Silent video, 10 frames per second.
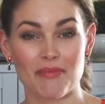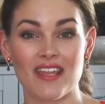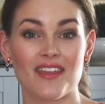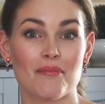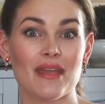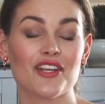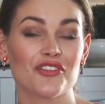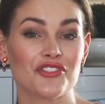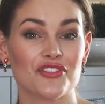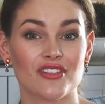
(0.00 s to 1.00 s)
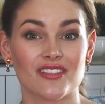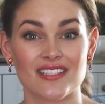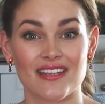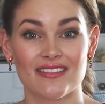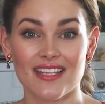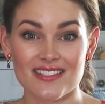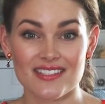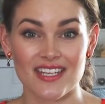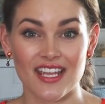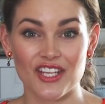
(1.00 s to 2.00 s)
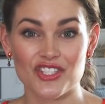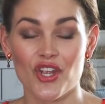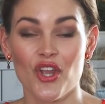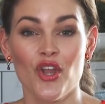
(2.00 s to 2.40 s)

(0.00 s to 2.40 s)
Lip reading: Being a medical student at that stage,